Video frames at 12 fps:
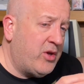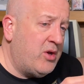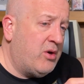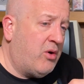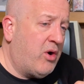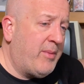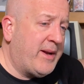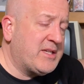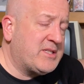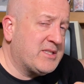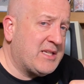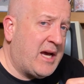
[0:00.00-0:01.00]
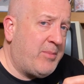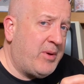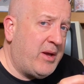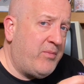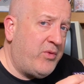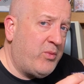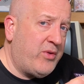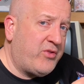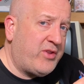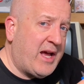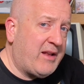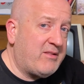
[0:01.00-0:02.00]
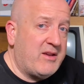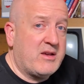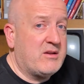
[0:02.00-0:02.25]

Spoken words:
or I managed to zap it with static.